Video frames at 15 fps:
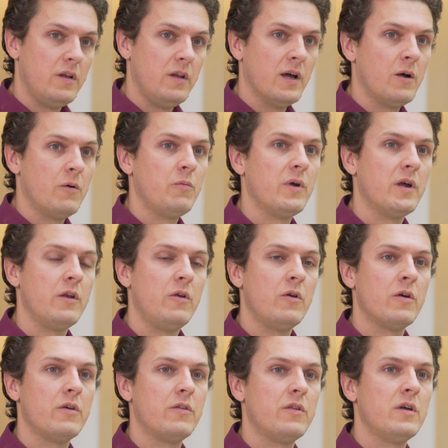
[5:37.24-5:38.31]
down where the
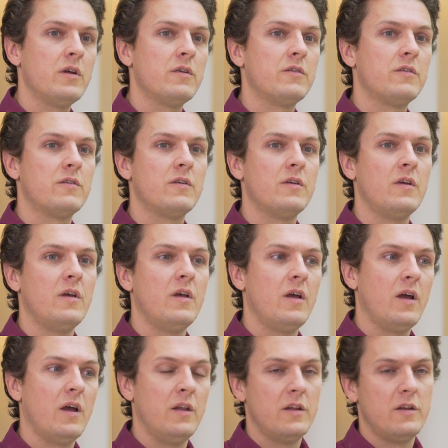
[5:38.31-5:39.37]
Earth is,
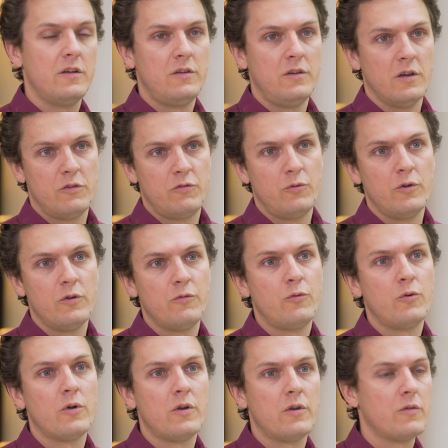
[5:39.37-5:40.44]
and that it does for the
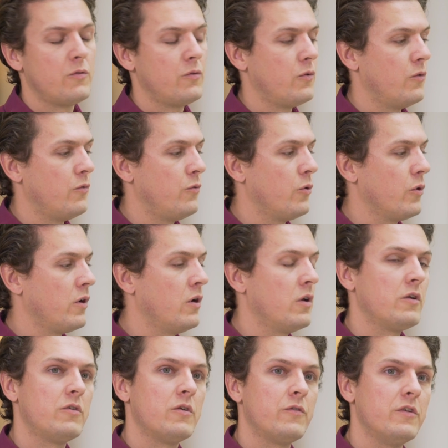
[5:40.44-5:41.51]
four
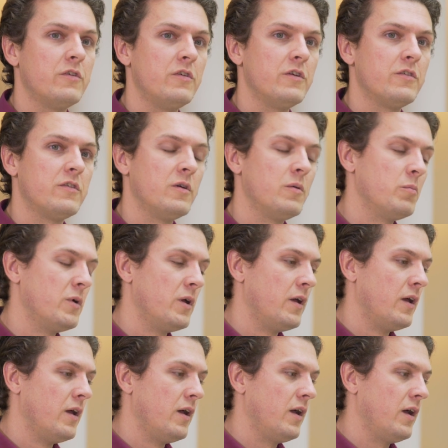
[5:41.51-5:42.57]
colors of the system.
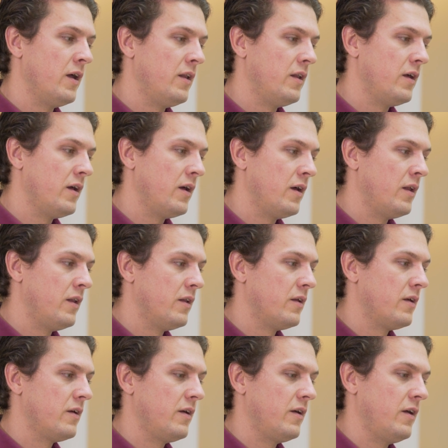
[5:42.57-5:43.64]
And
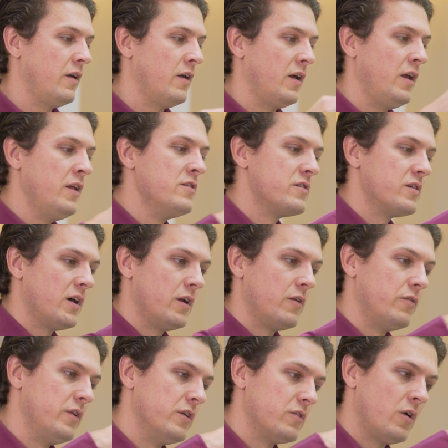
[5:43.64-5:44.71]
then inside
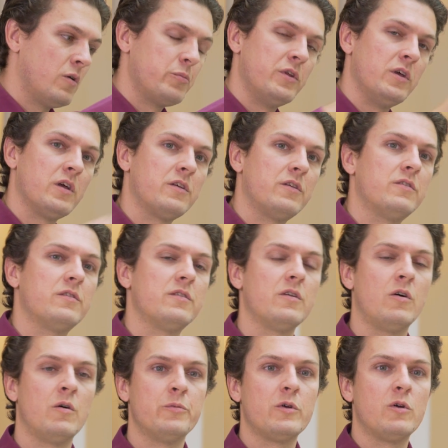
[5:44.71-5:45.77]
of this
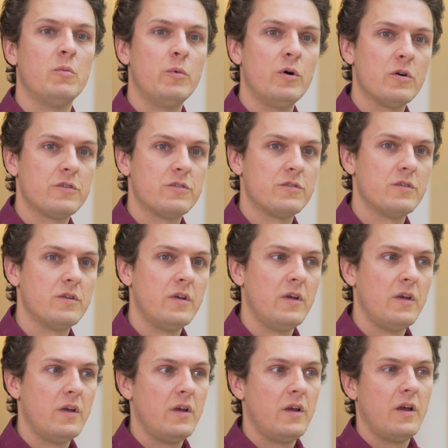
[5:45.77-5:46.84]
optical box,
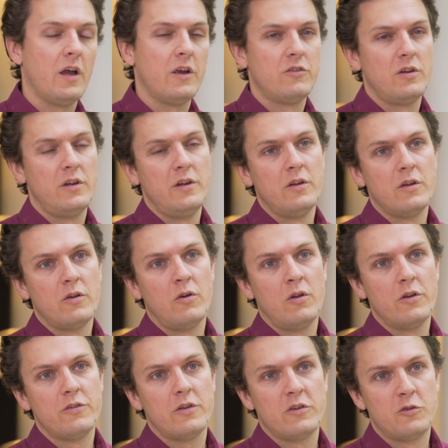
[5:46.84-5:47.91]
actually the
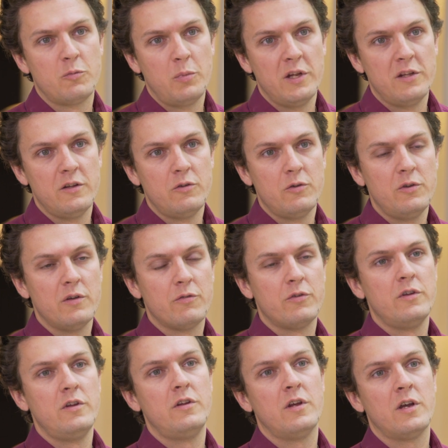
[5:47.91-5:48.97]
colors are split into
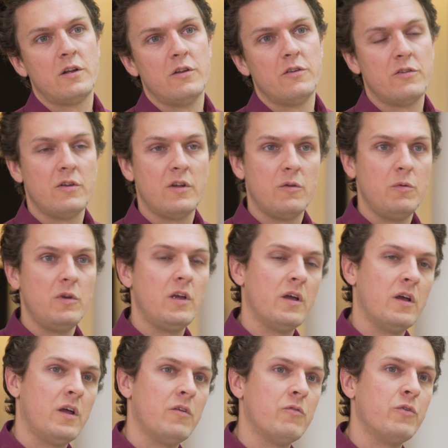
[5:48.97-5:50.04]
different detectors so that we
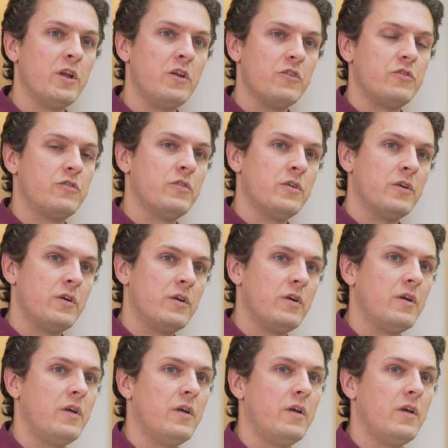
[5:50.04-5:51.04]
can register